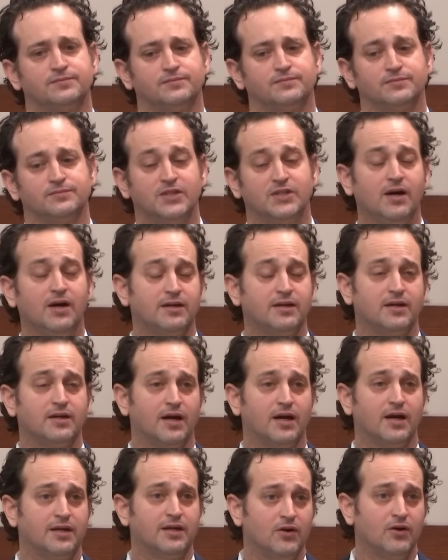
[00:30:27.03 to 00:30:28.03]
Yeah,
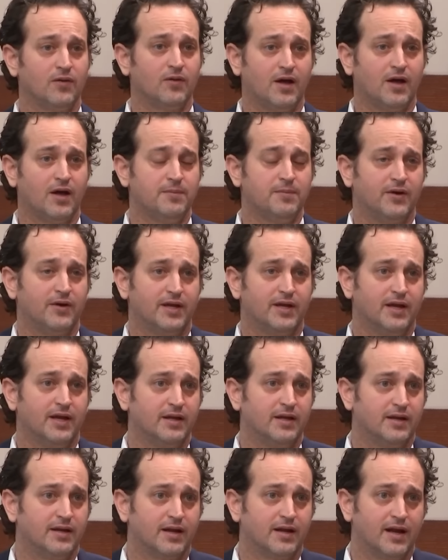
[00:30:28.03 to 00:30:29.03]
I cared a lot about
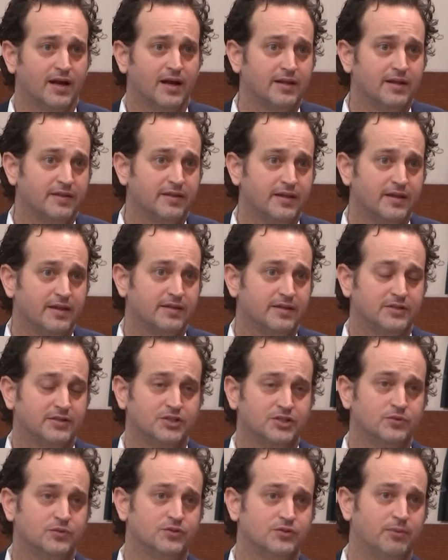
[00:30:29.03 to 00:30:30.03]
Katie, and I didn't think that
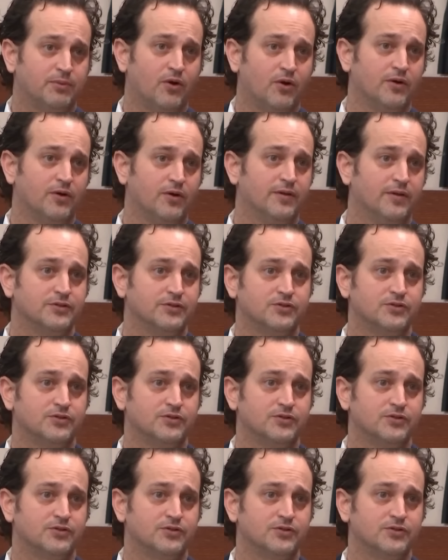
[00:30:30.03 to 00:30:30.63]
she was a part of this,